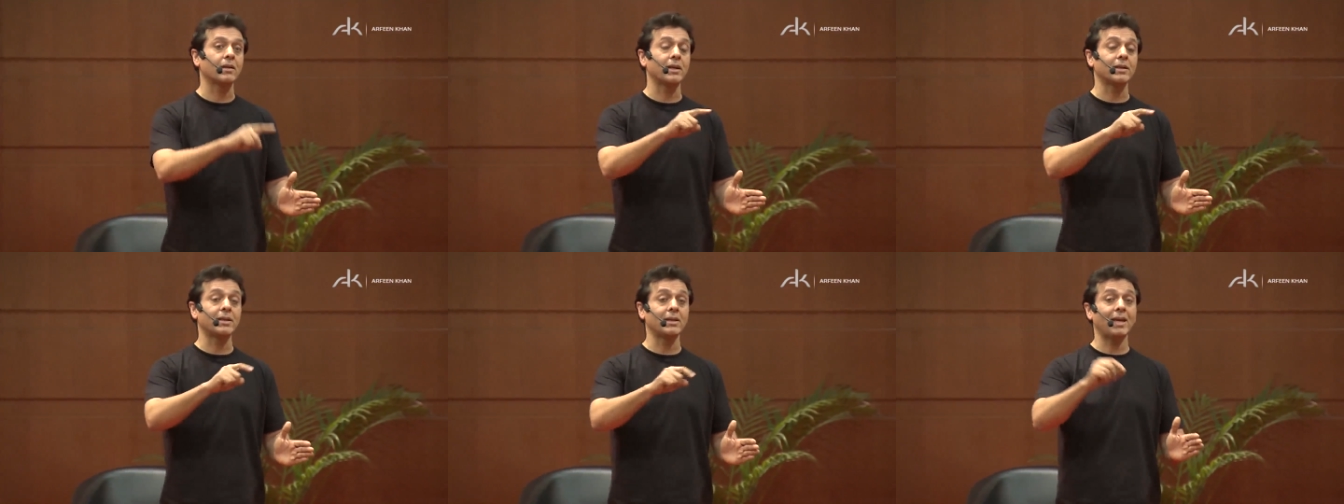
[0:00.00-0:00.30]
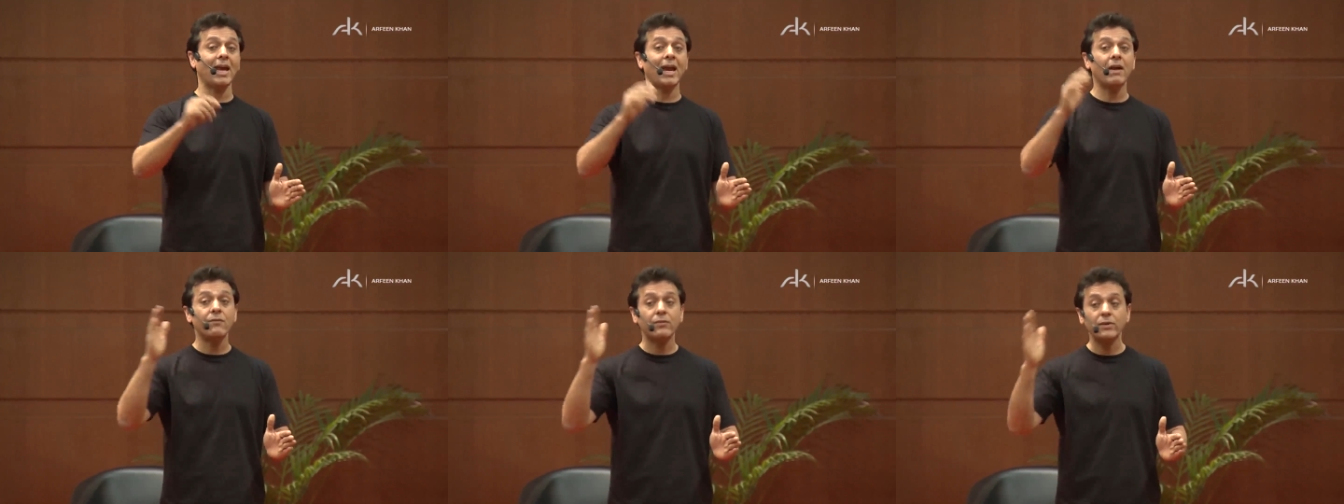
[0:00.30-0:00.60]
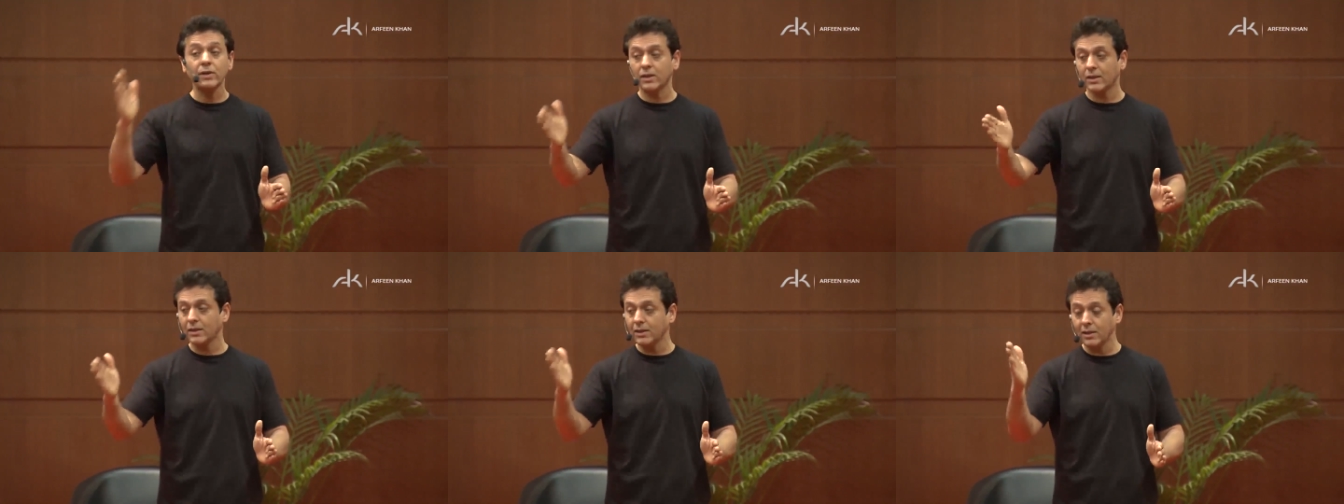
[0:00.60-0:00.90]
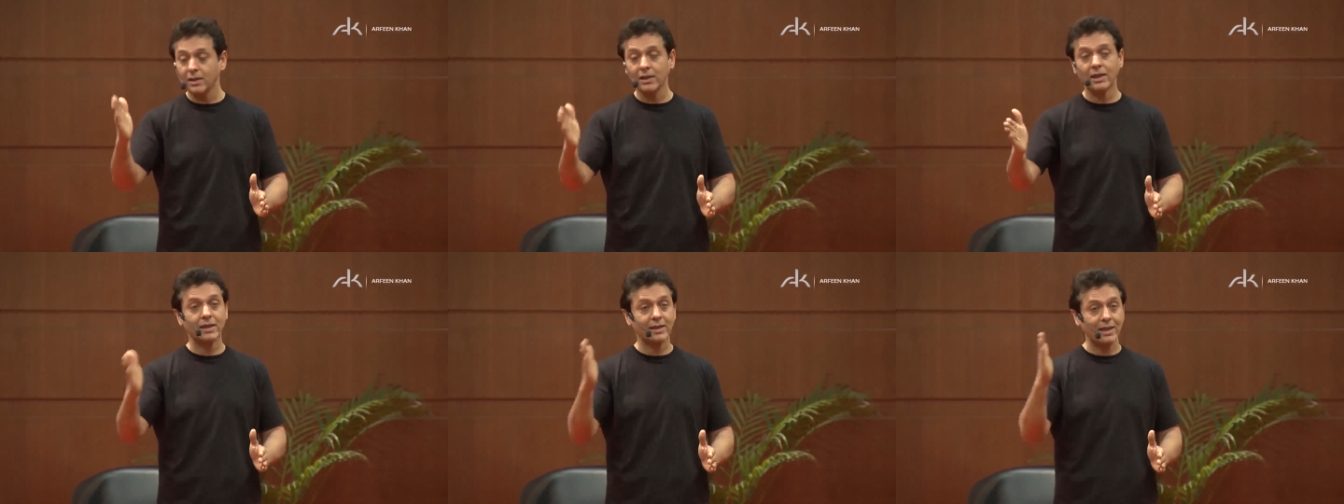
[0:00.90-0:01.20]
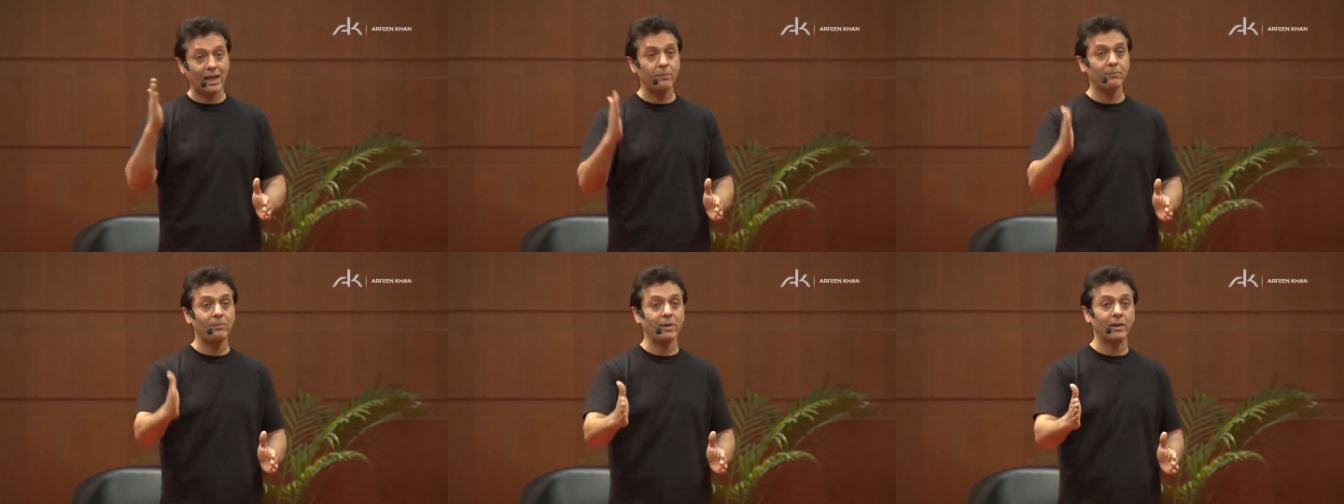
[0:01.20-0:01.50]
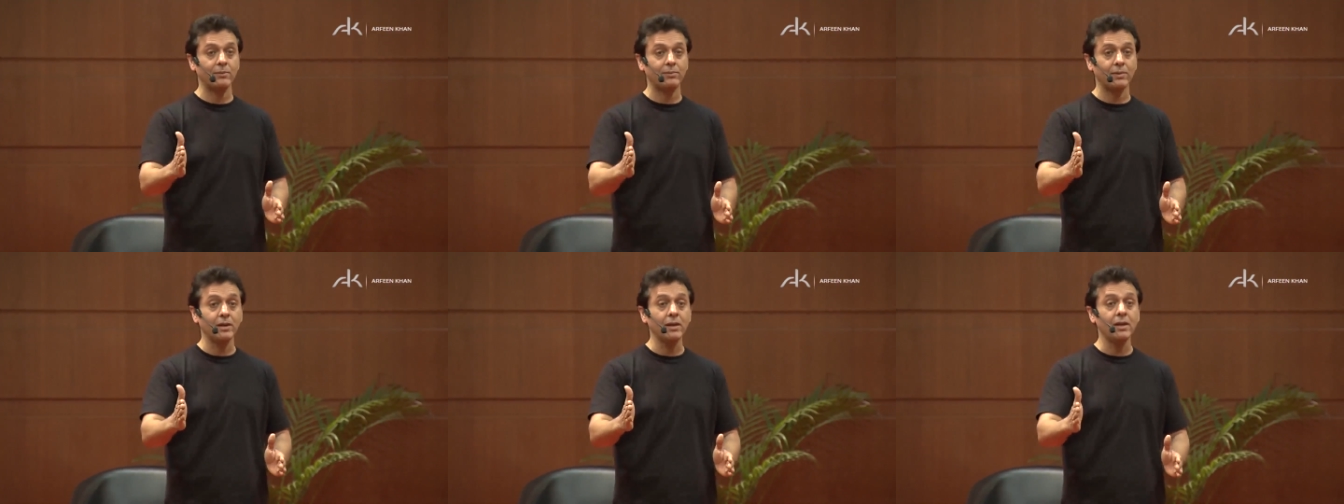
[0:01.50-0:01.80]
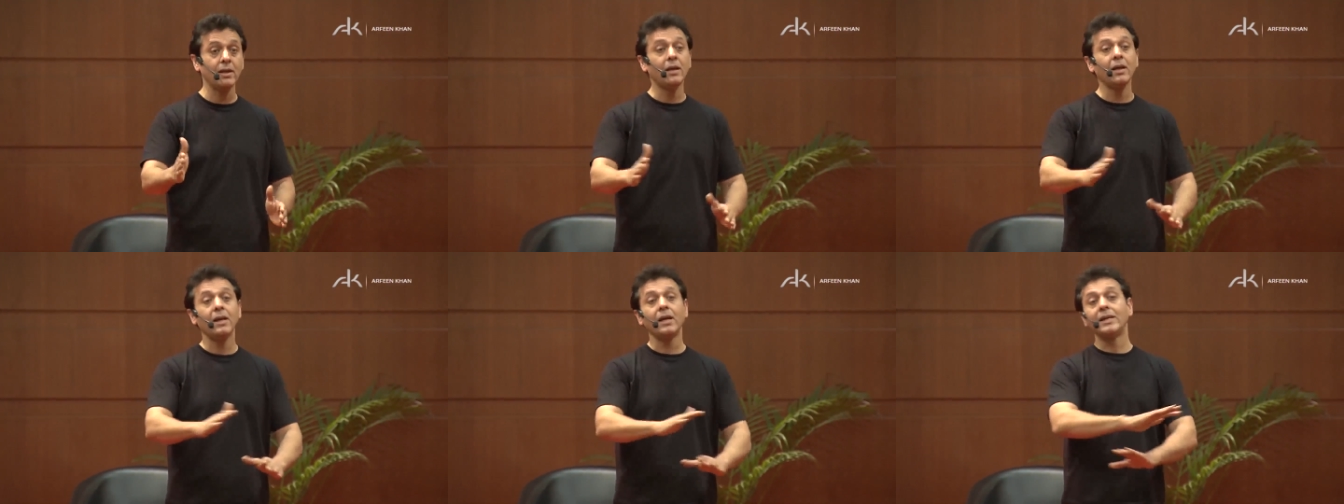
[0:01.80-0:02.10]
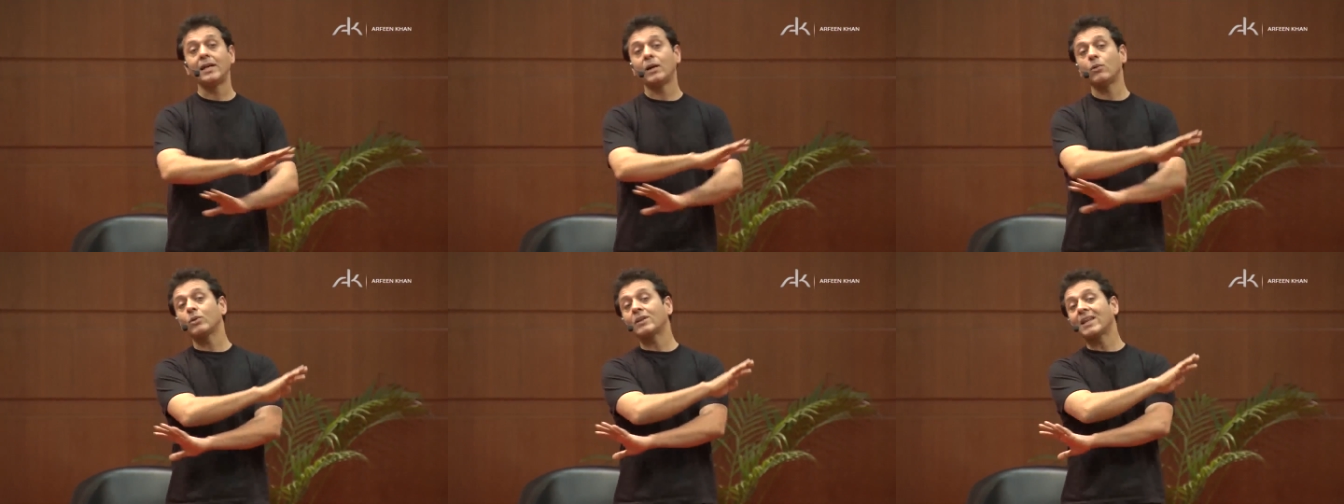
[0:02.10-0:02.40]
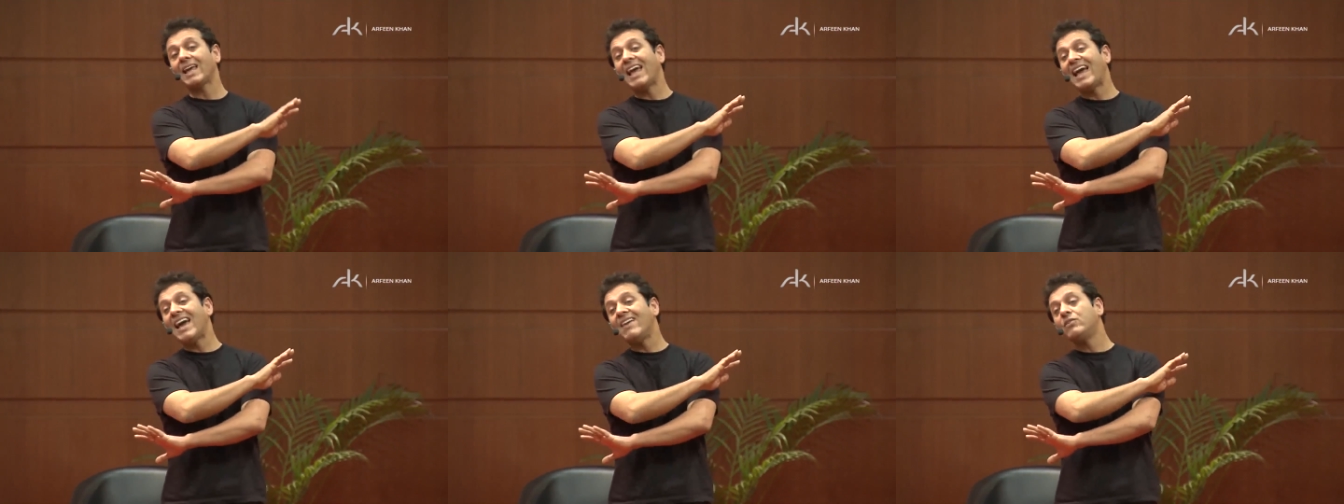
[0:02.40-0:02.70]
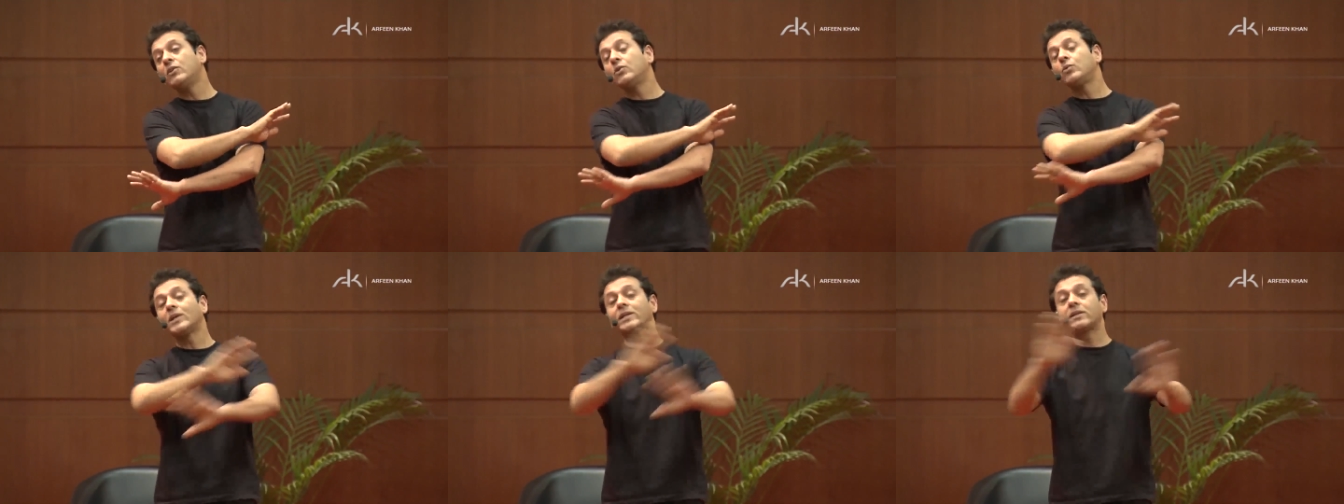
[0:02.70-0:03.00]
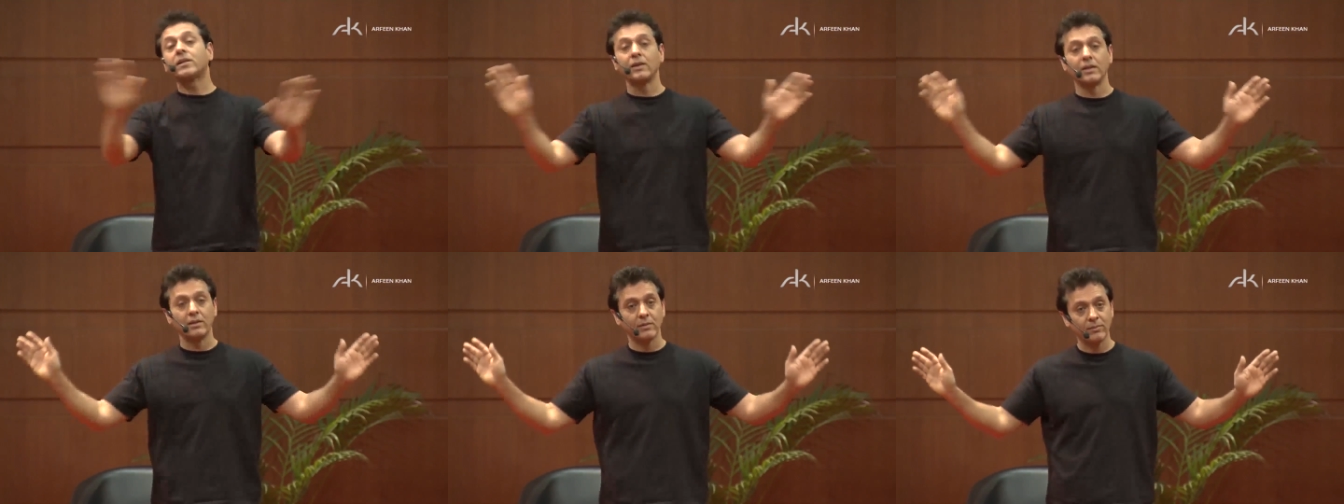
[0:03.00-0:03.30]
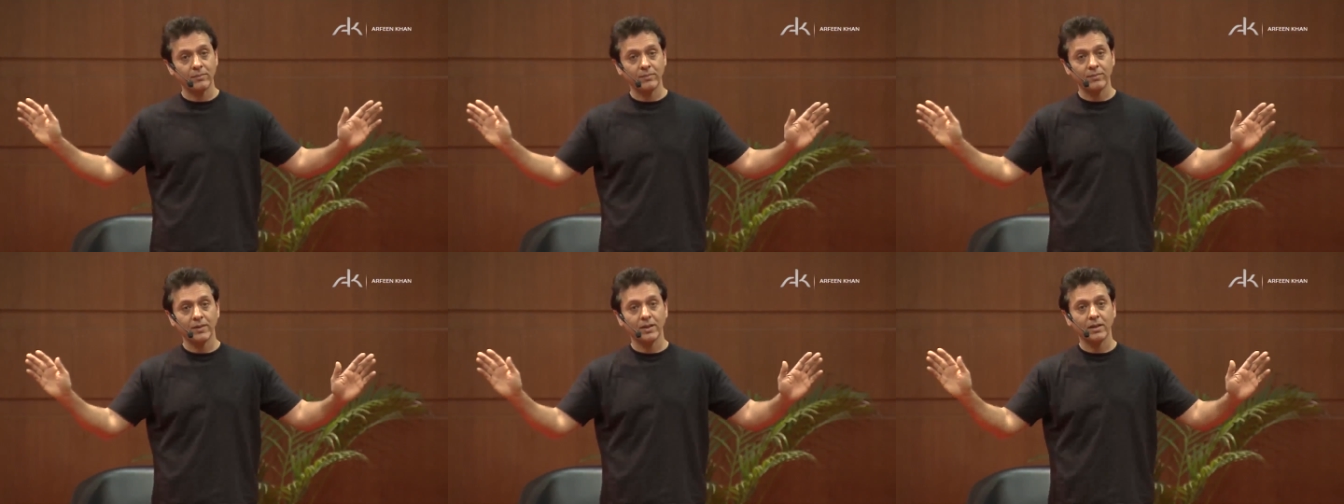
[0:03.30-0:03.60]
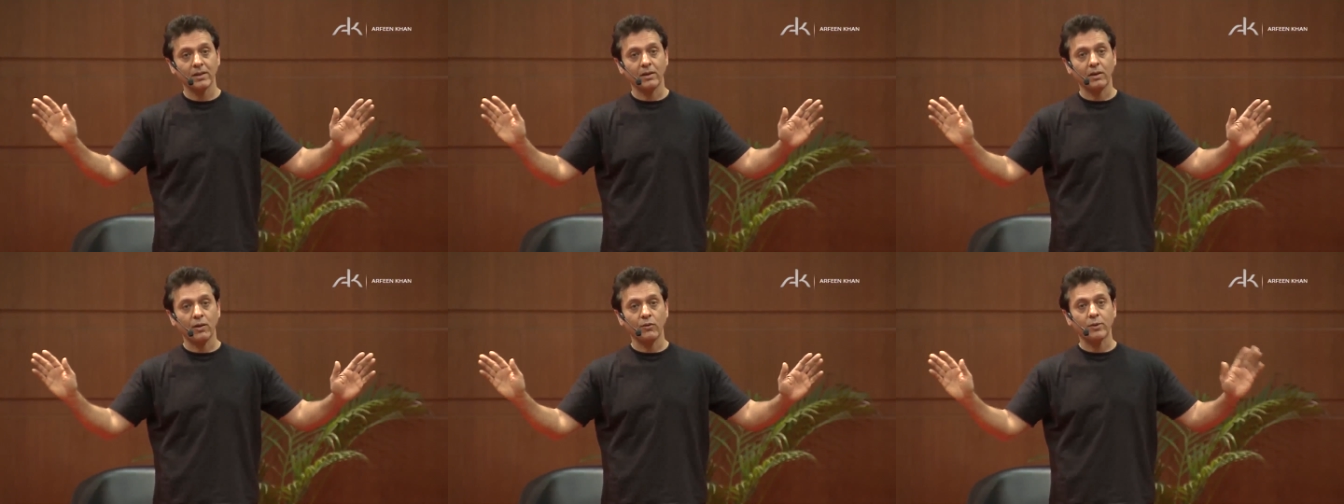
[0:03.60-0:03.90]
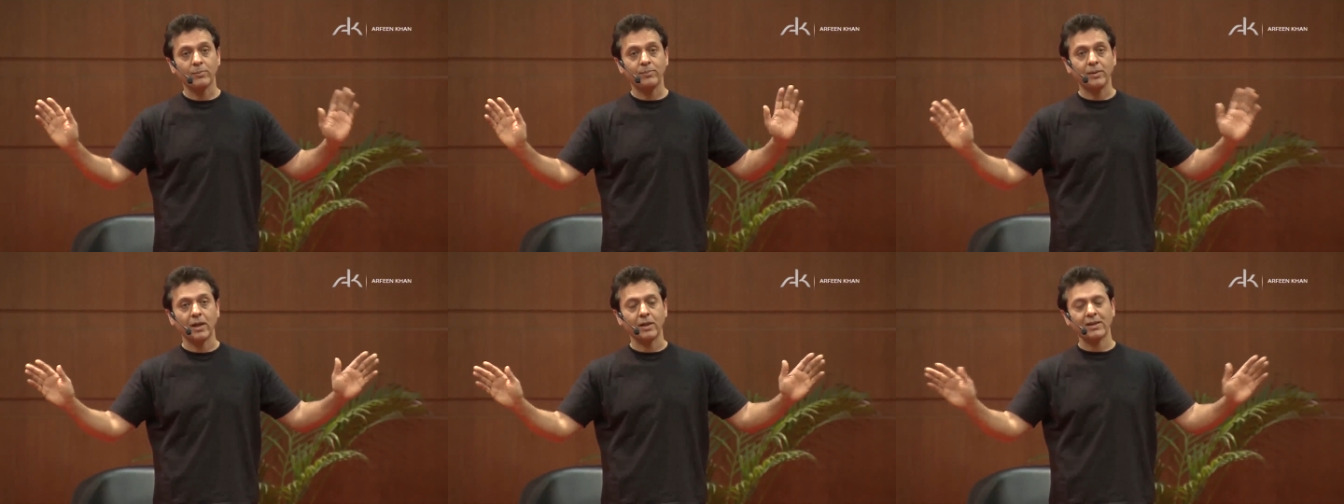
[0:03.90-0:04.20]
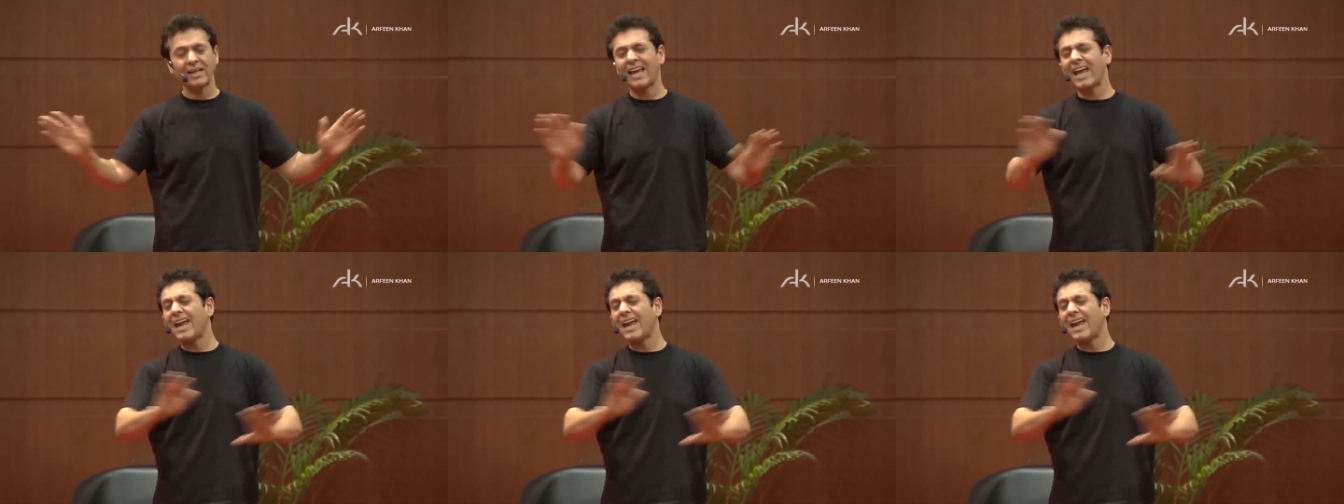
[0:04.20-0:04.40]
I did every single exam paper that was ever written of the past.